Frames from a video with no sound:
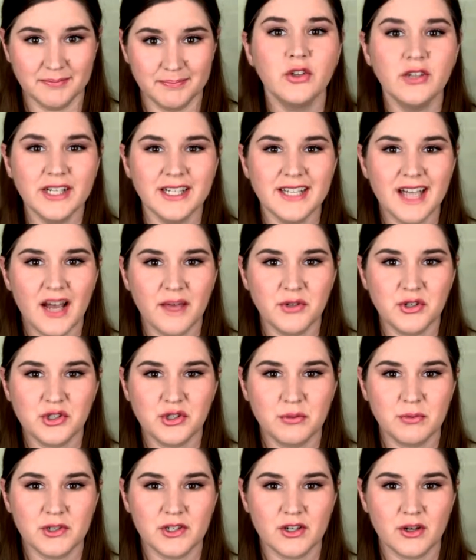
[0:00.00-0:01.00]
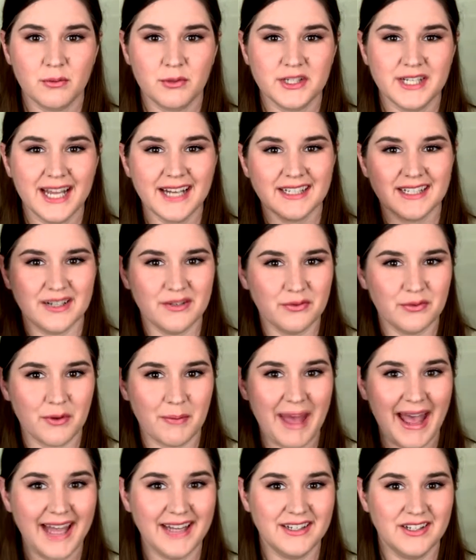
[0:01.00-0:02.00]
You need to have your superhero protected
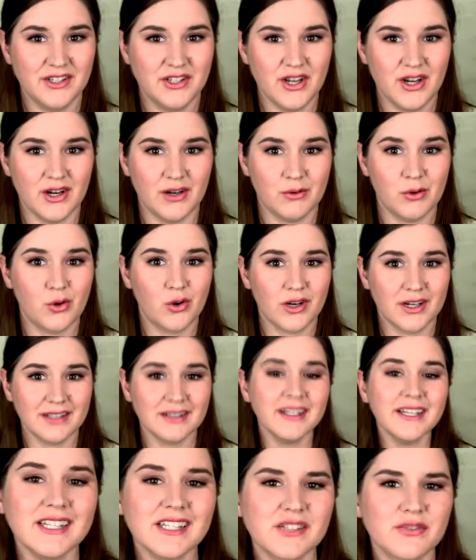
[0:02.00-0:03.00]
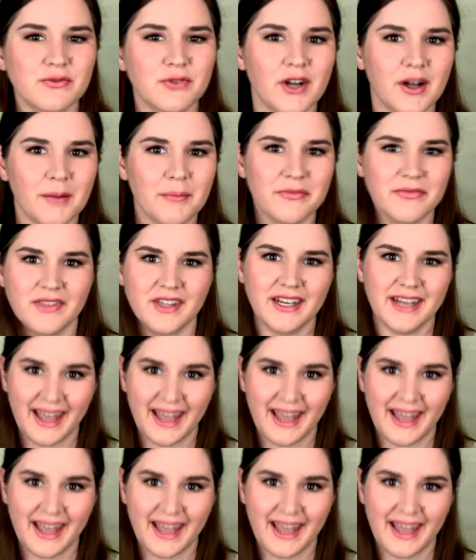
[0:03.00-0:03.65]
from head to toe, or at least from the